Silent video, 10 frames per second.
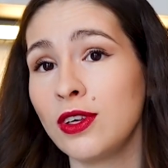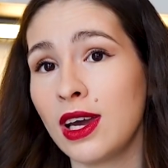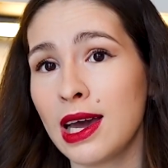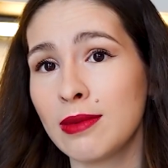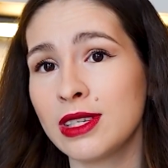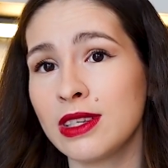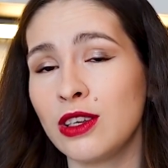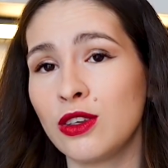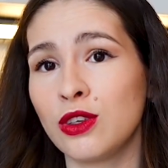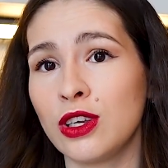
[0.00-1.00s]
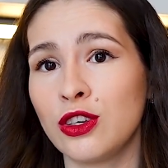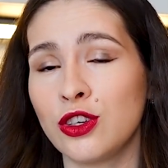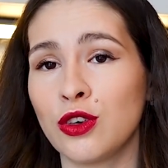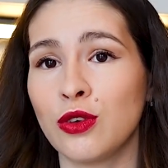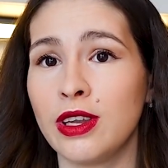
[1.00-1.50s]
bootcamps need to
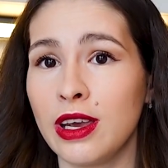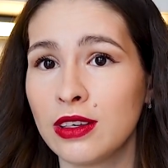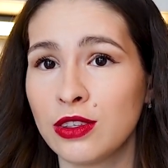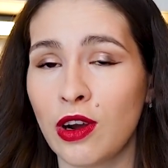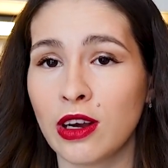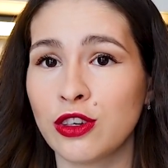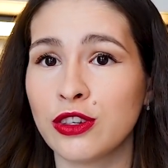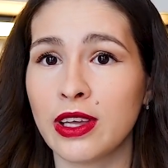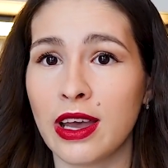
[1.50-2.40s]
teach you data structures,